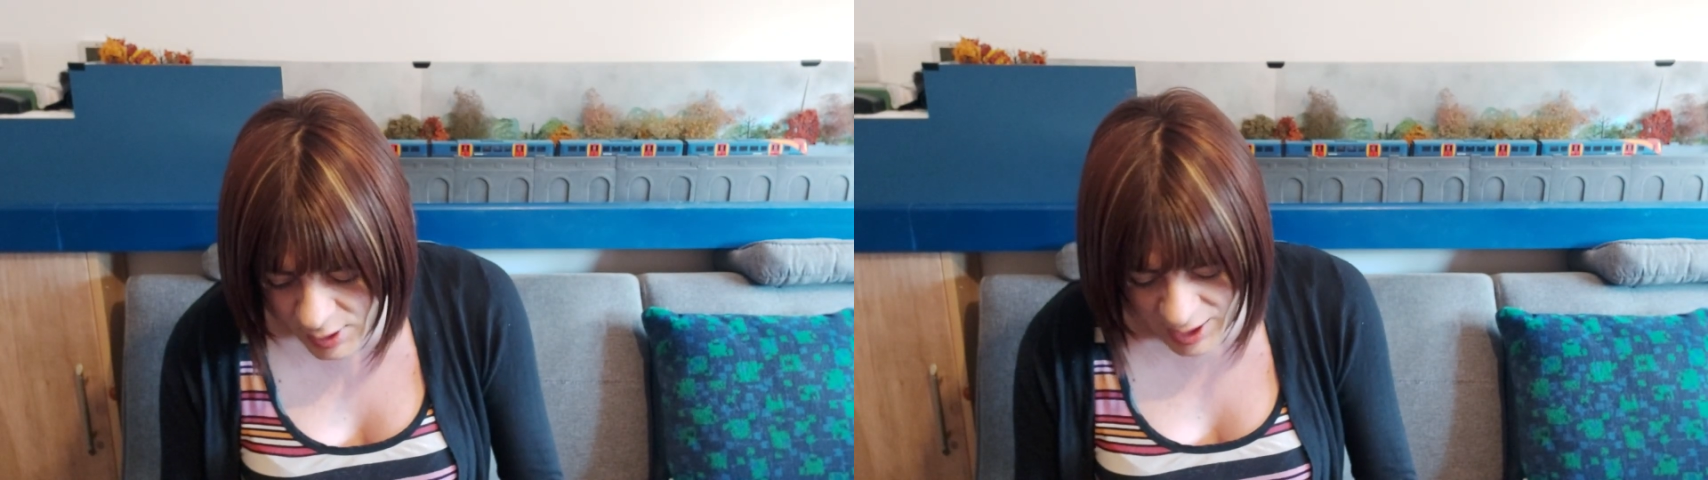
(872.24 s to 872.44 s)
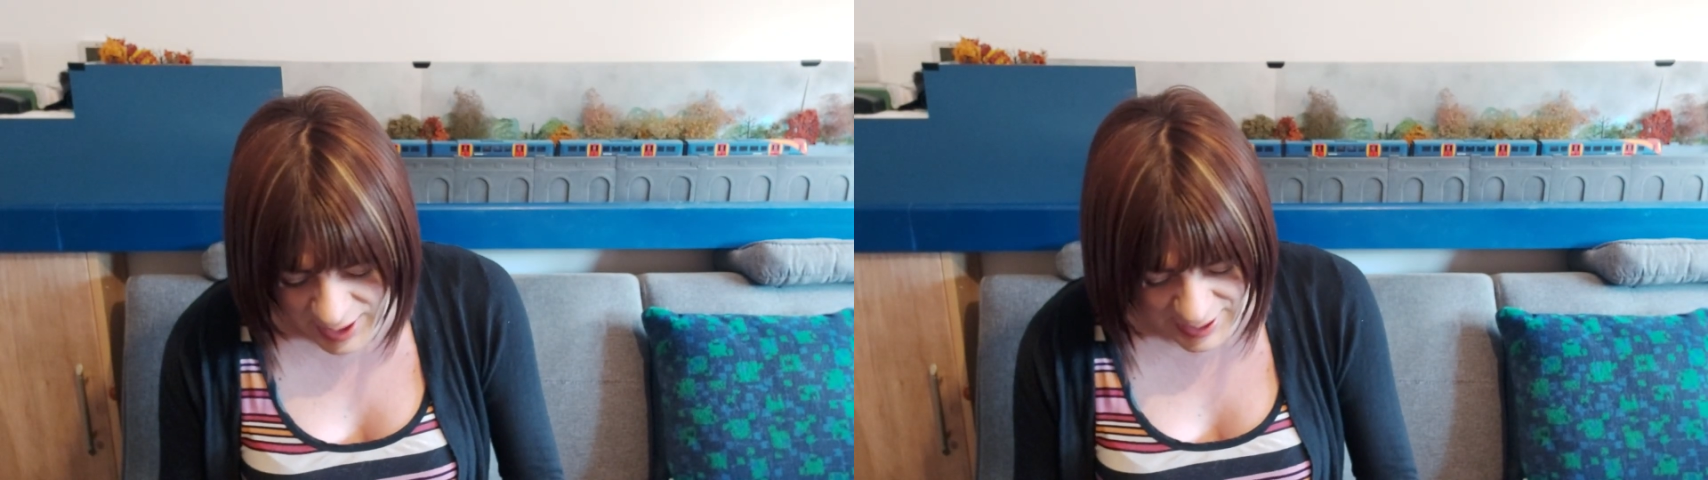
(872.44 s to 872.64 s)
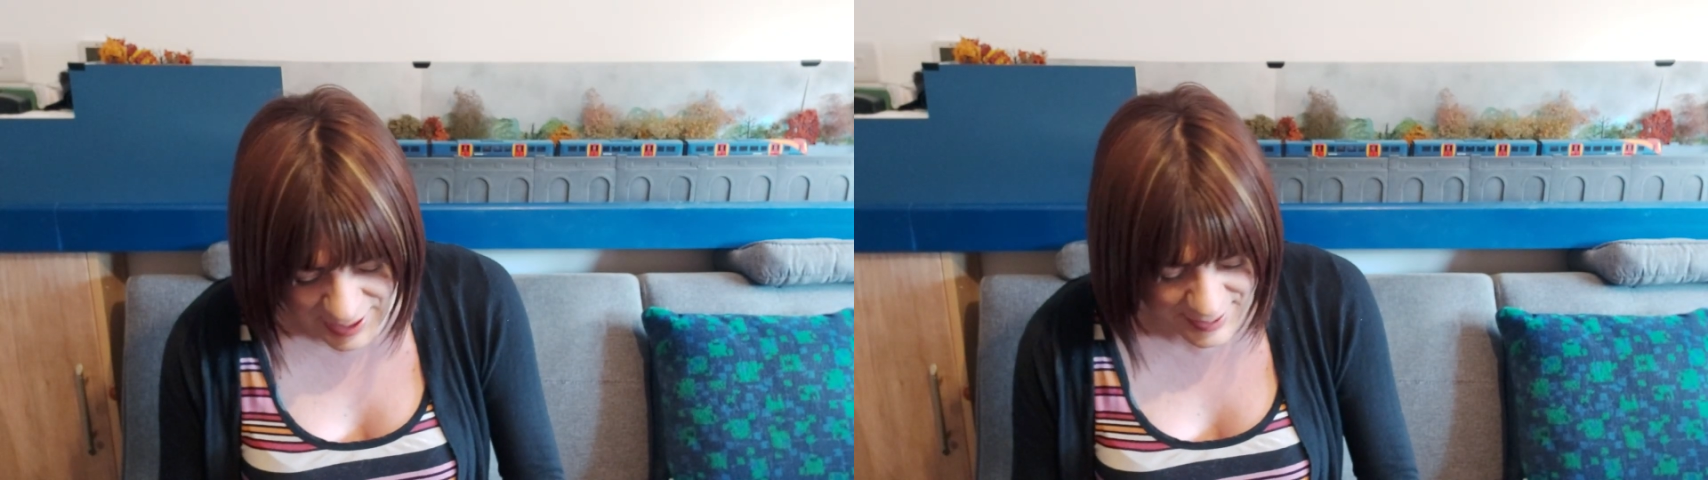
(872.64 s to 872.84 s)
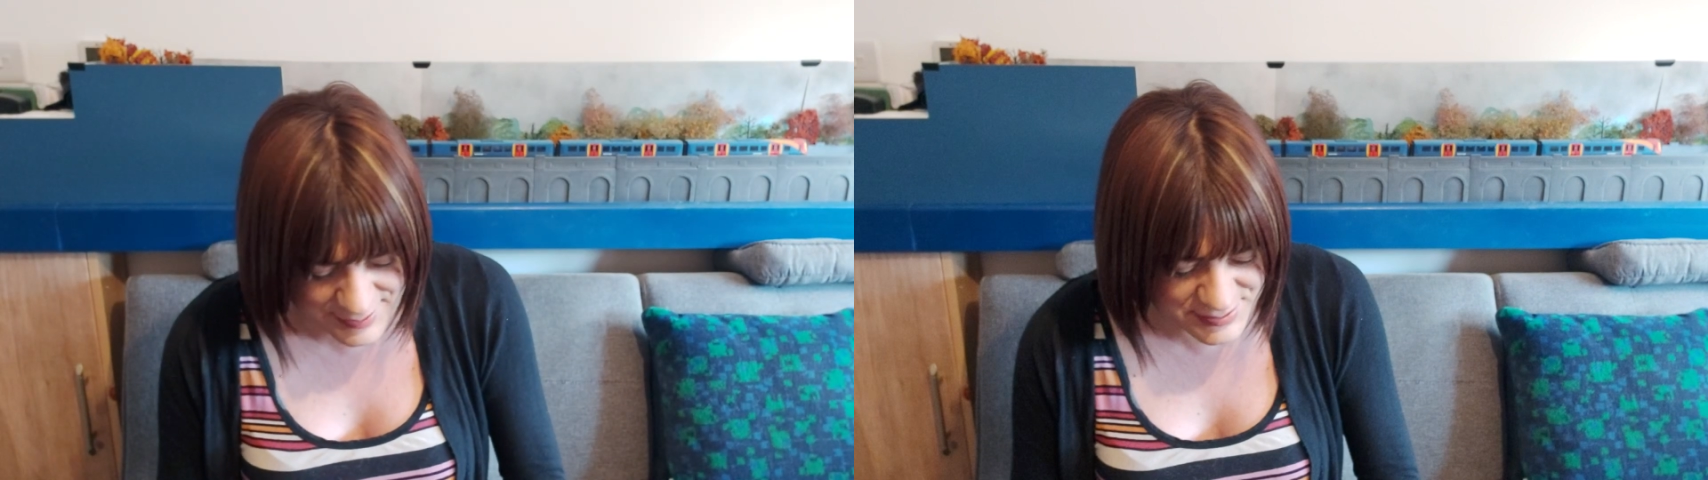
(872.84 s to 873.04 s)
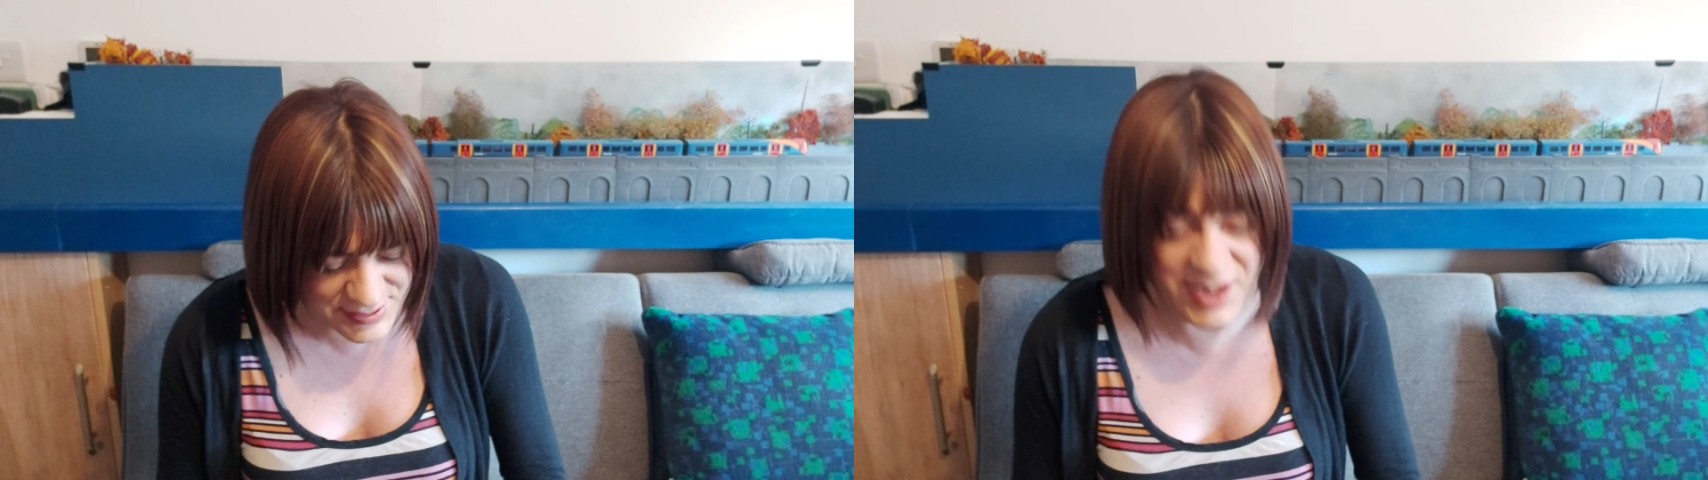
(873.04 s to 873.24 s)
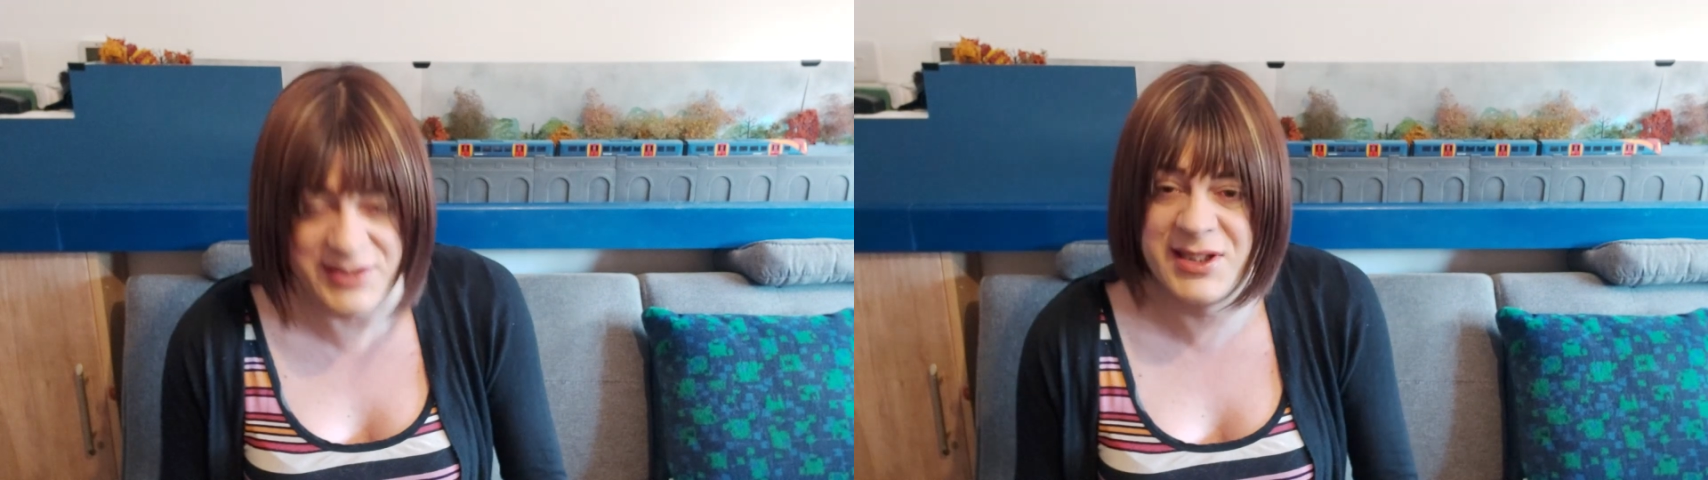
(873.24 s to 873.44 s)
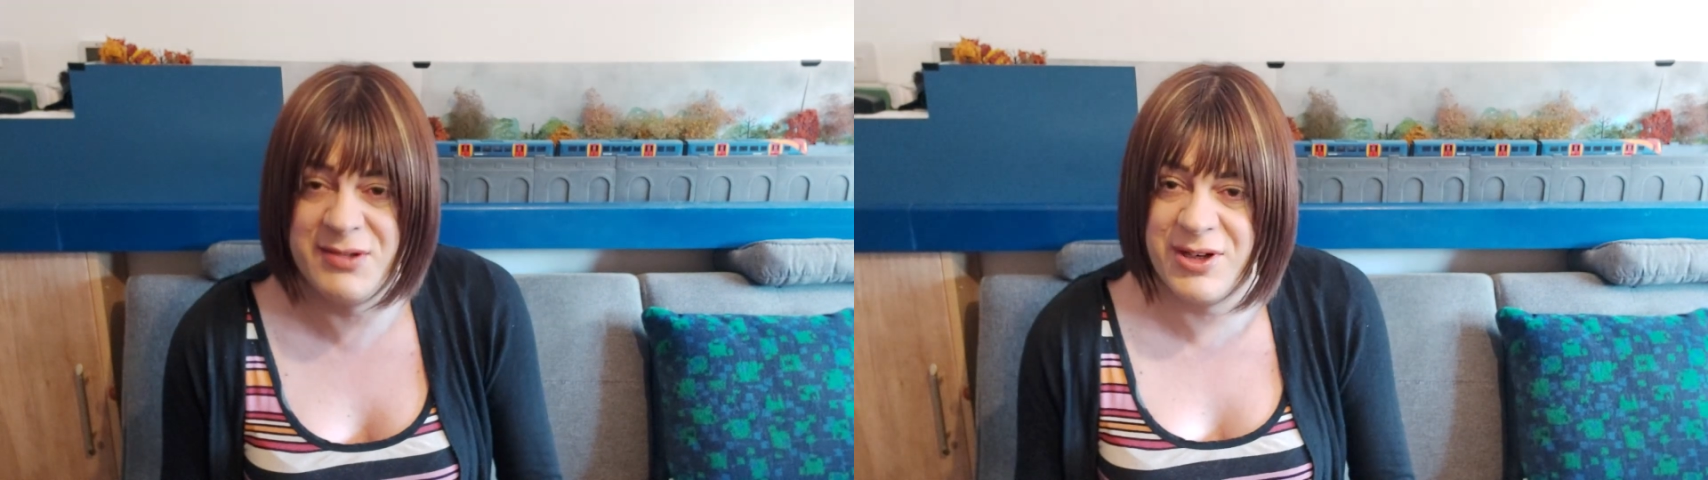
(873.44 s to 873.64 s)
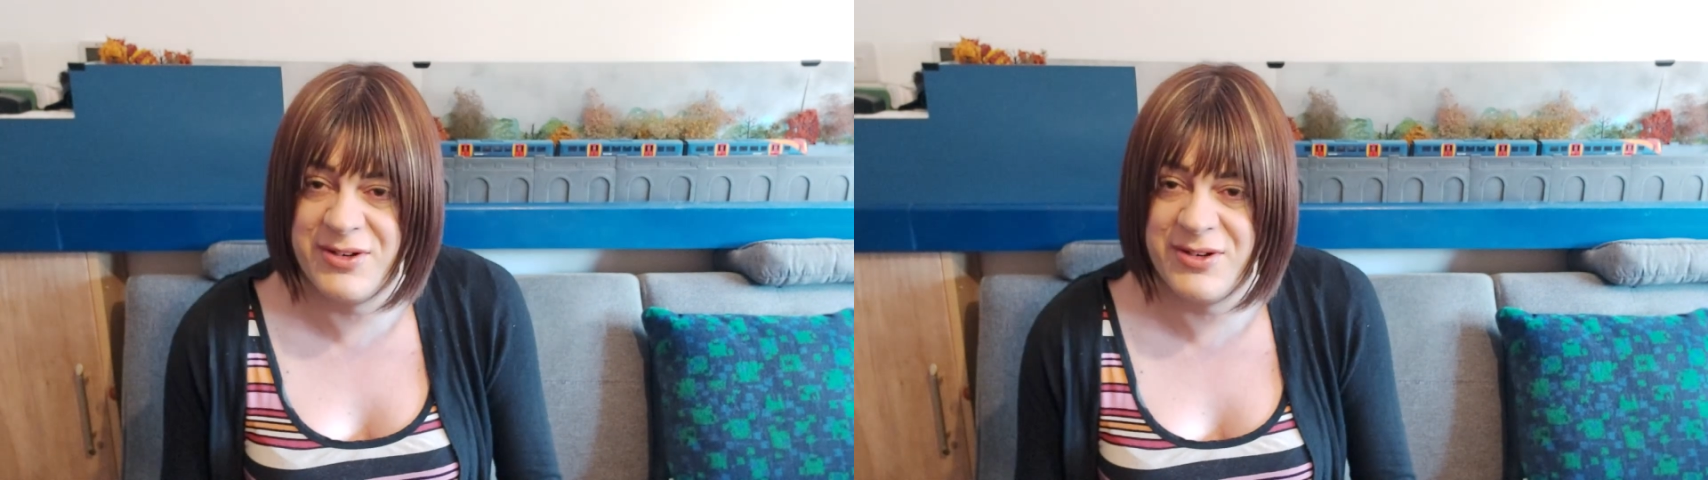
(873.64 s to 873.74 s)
And I see it running